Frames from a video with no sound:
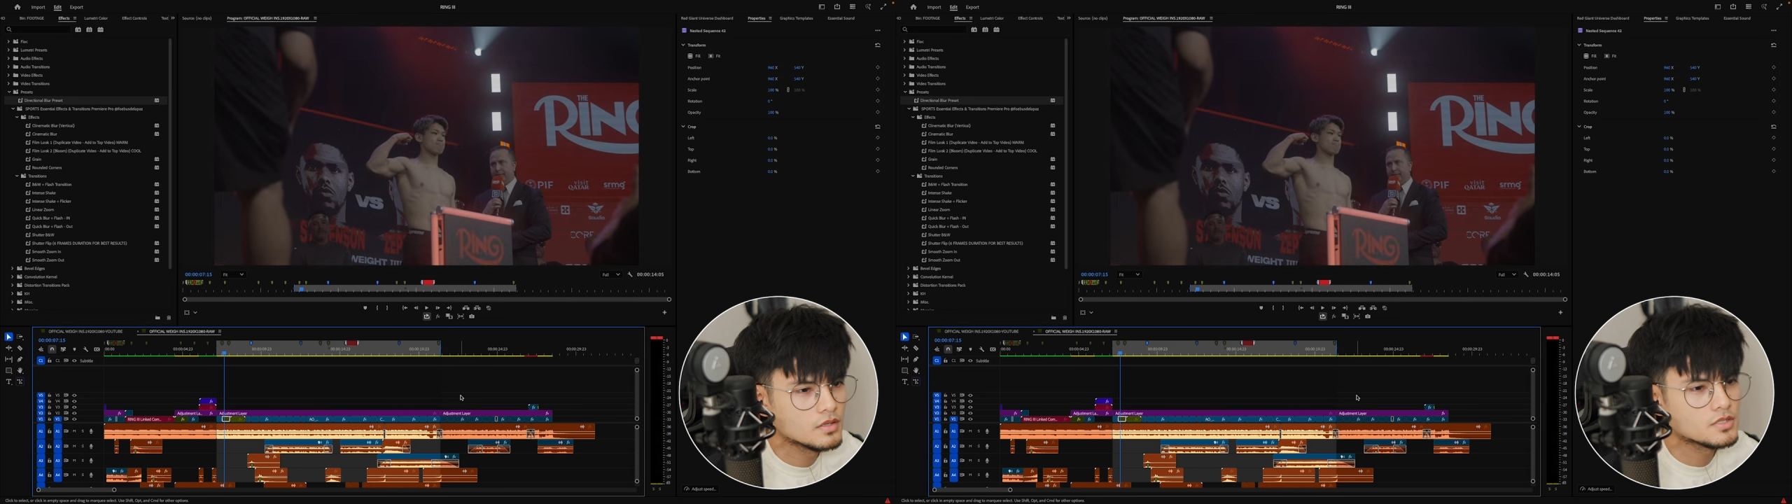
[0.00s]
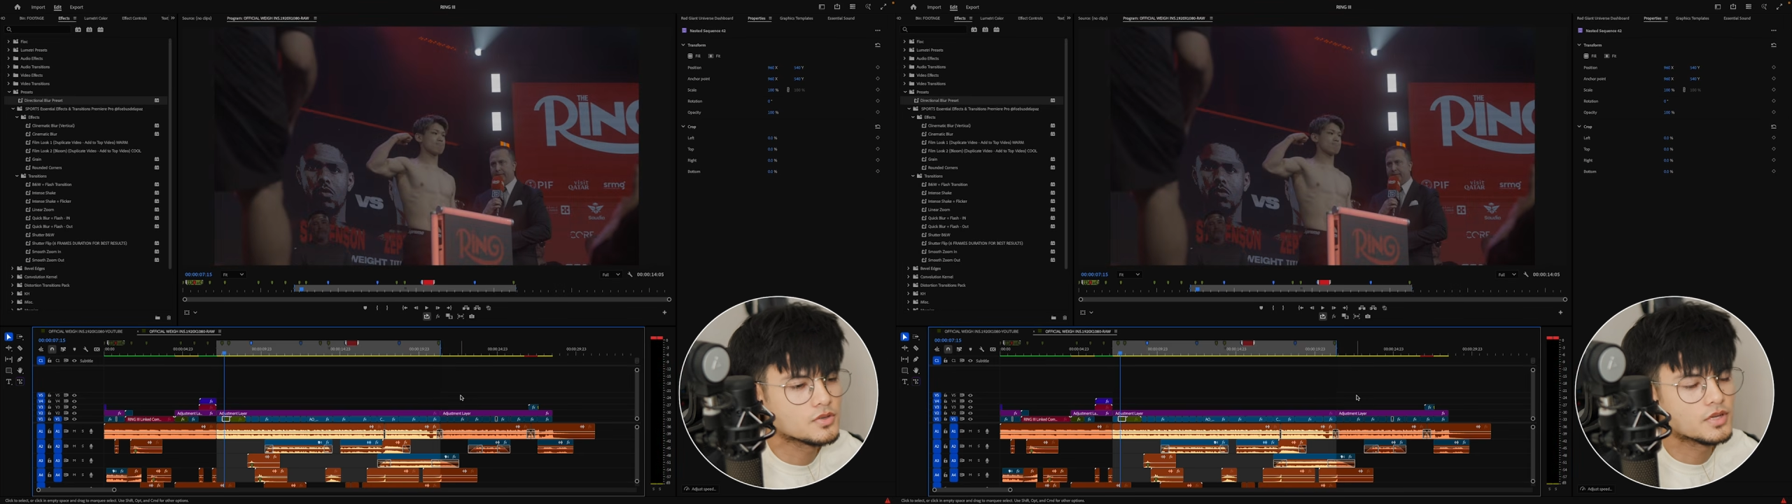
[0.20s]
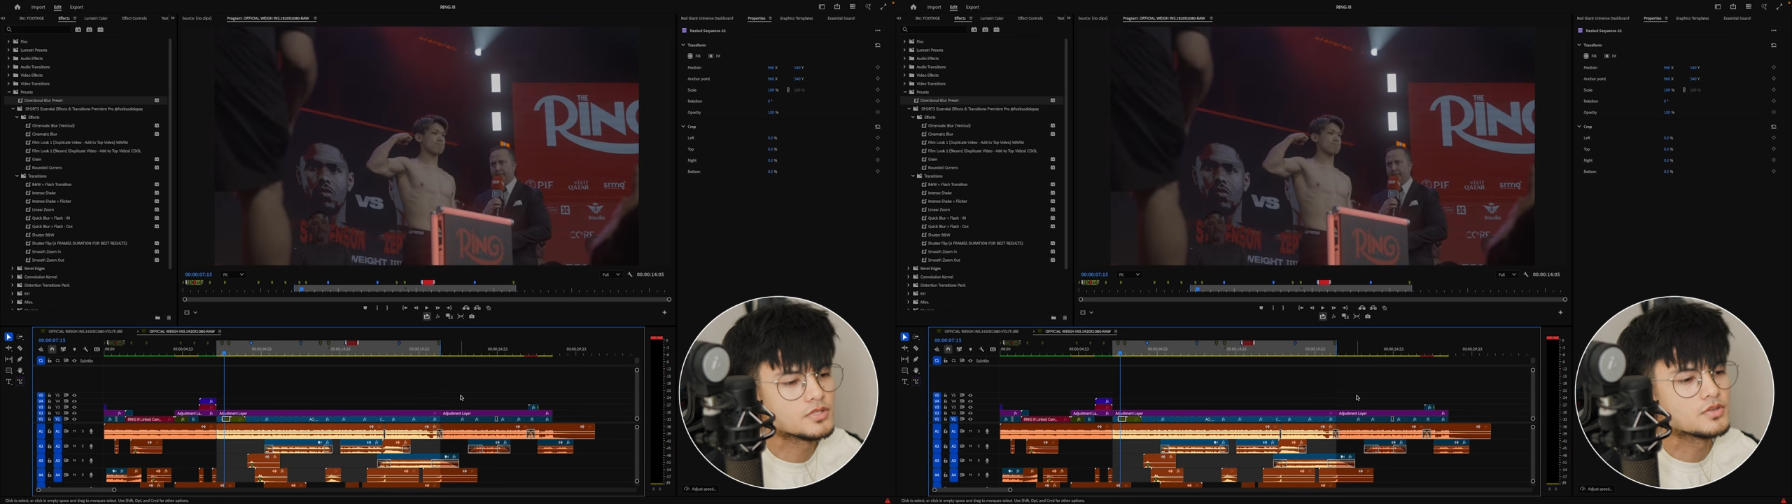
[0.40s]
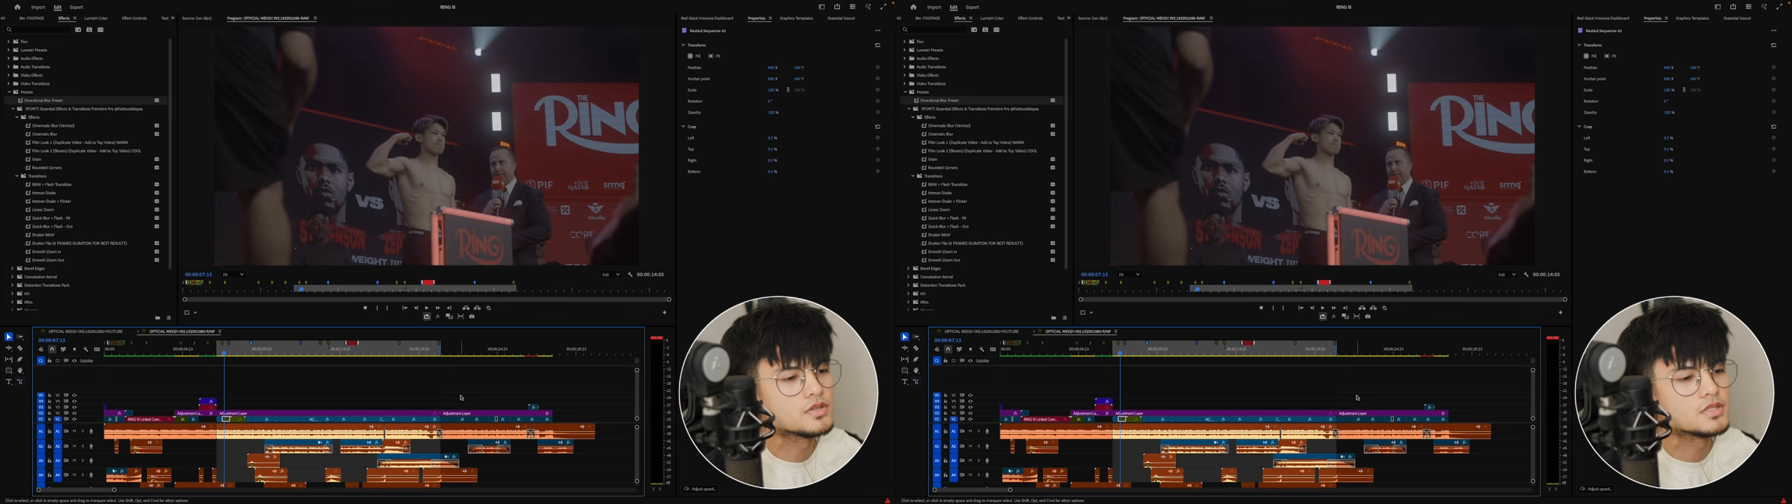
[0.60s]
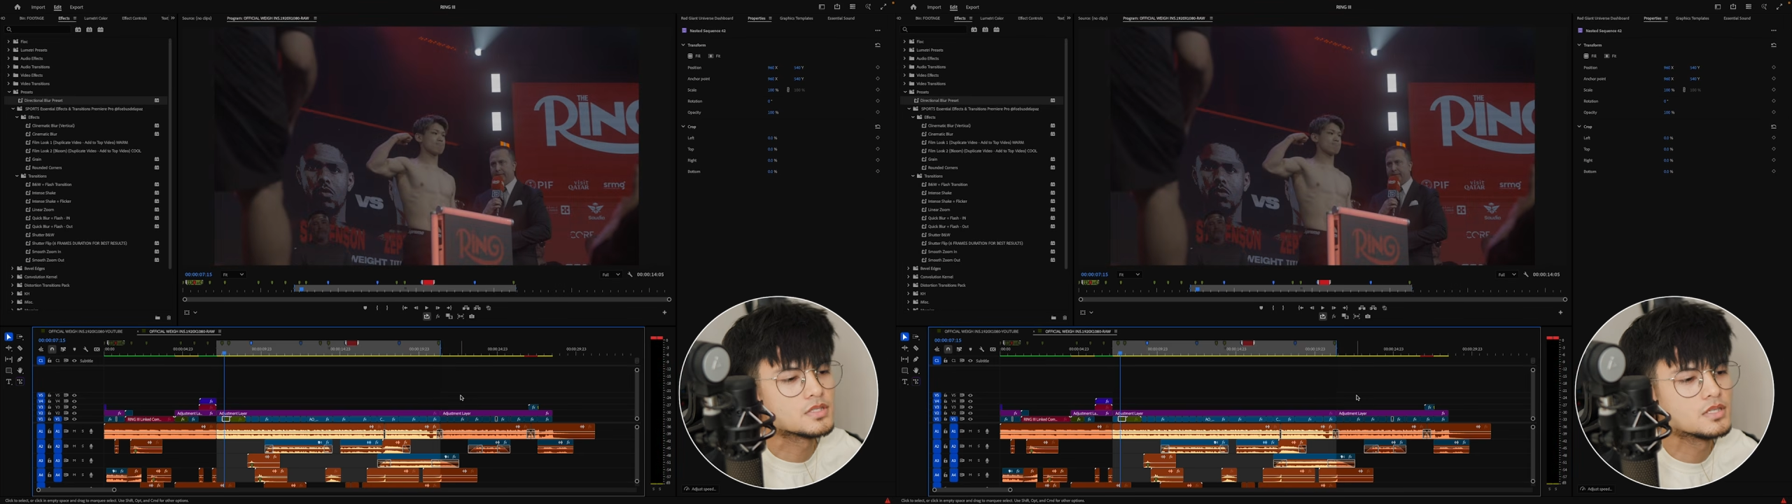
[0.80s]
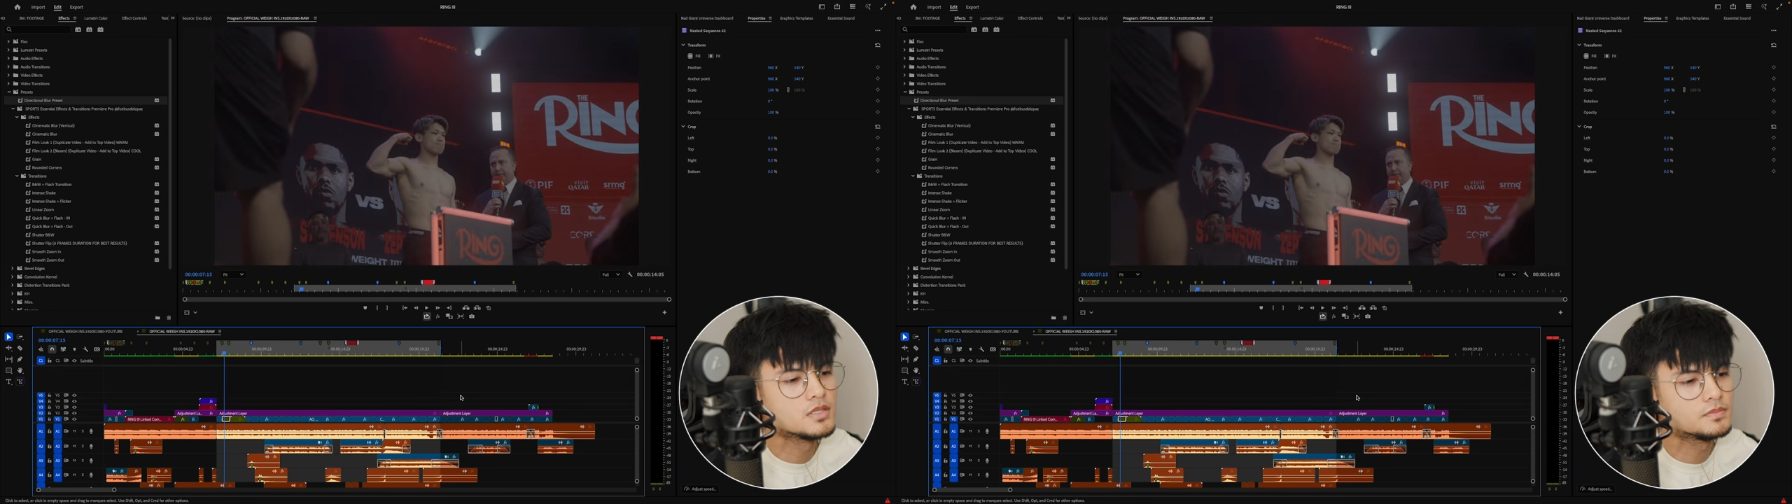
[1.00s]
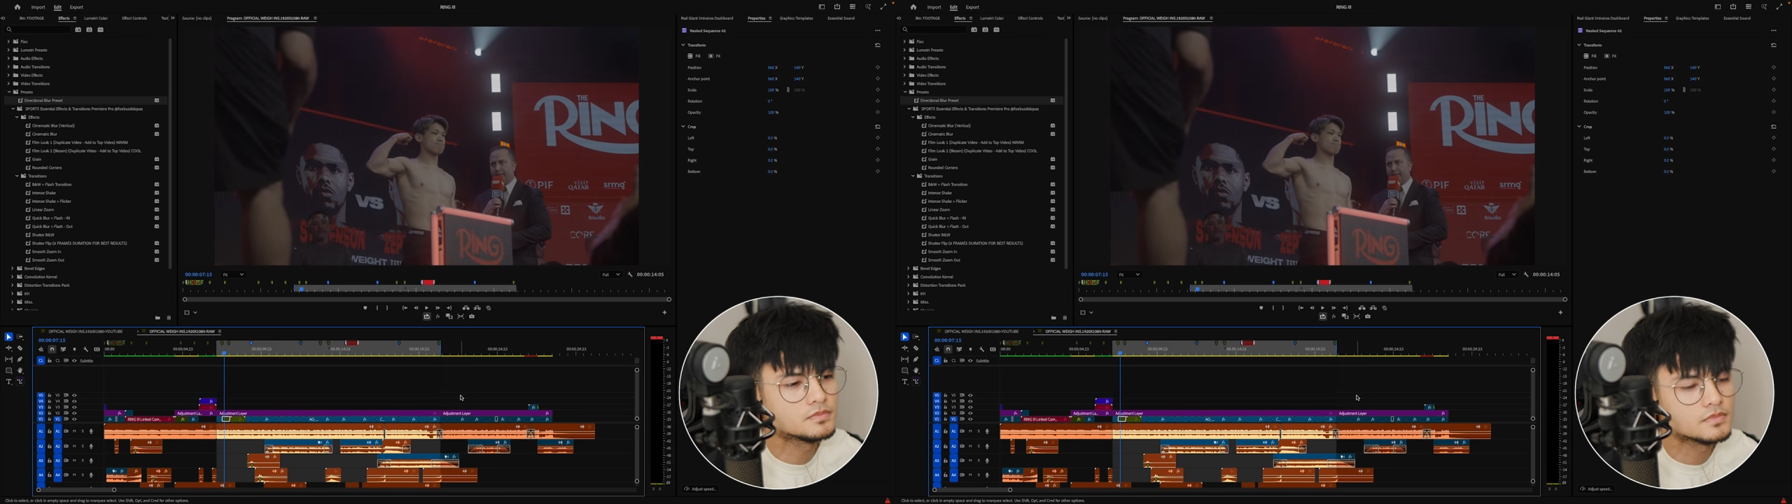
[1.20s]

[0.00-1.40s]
So as you can see,